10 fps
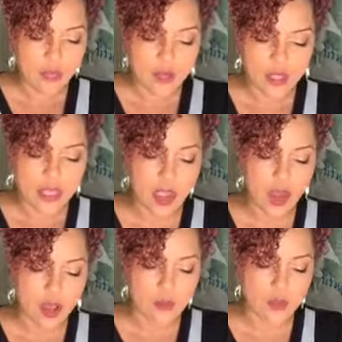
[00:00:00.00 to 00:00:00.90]
that really
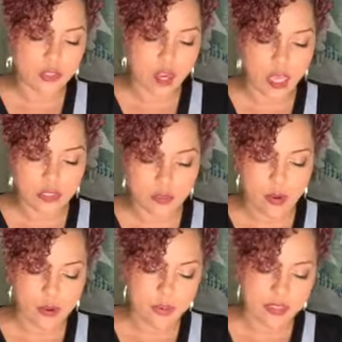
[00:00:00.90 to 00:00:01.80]
almost cost
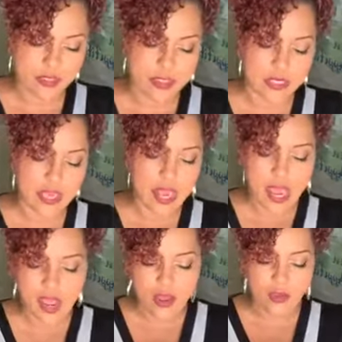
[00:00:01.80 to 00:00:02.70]
me my business and
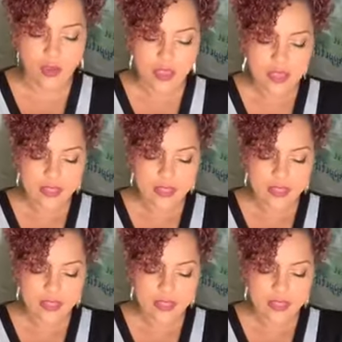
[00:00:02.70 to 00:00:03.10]
how